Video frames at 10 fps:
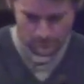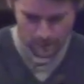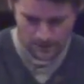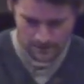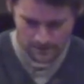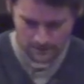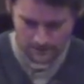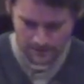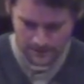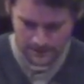
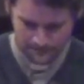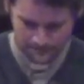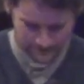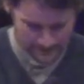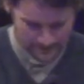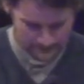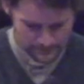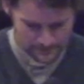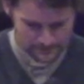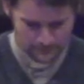1b and
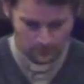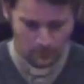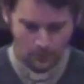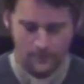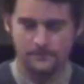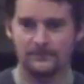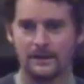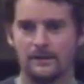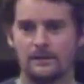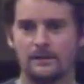verse 4,
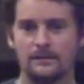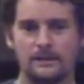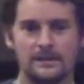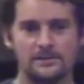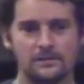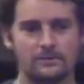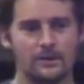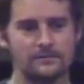each of